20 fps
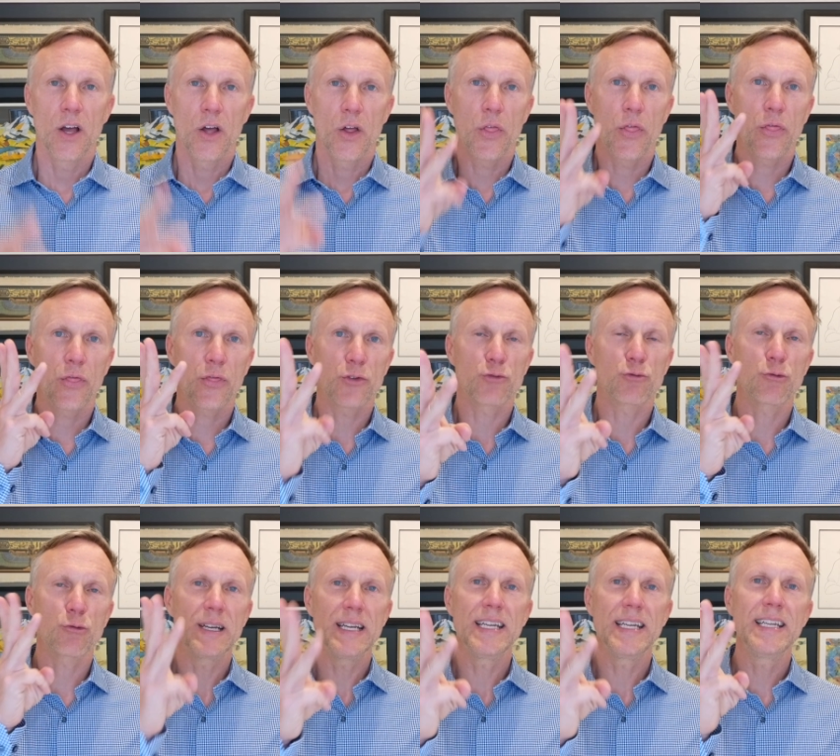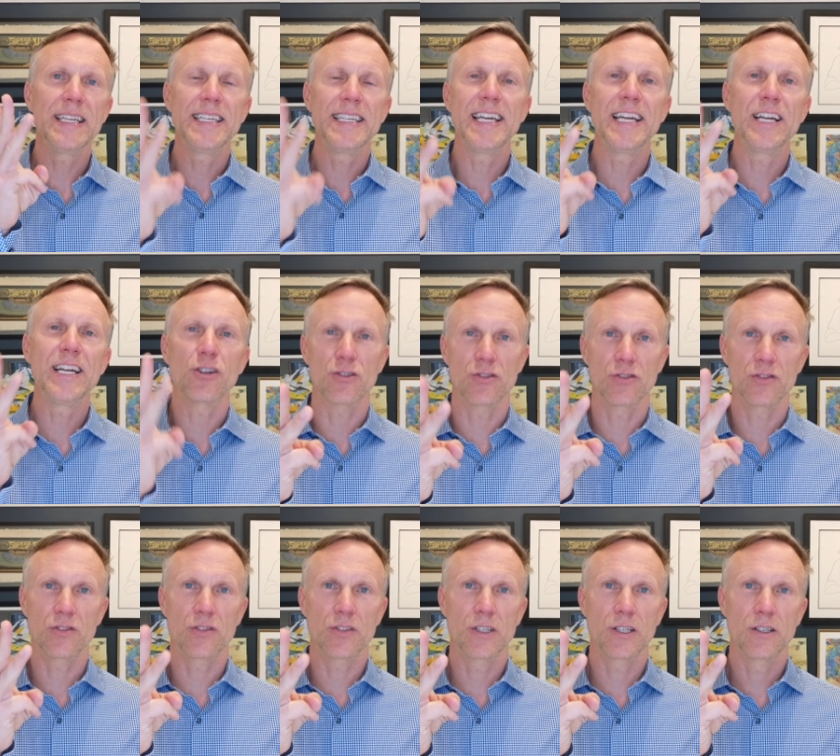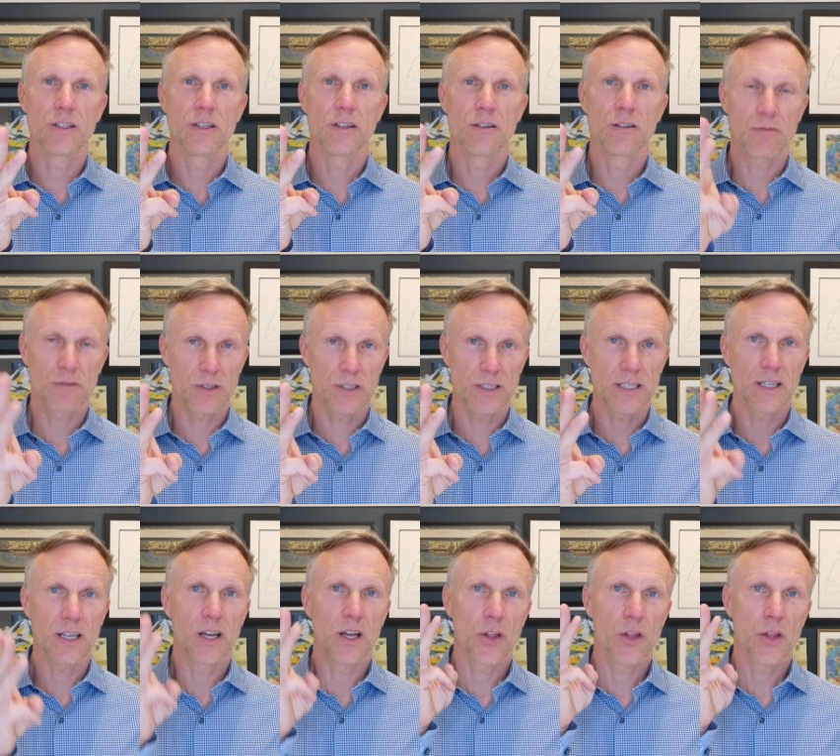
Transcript: 3 years, really,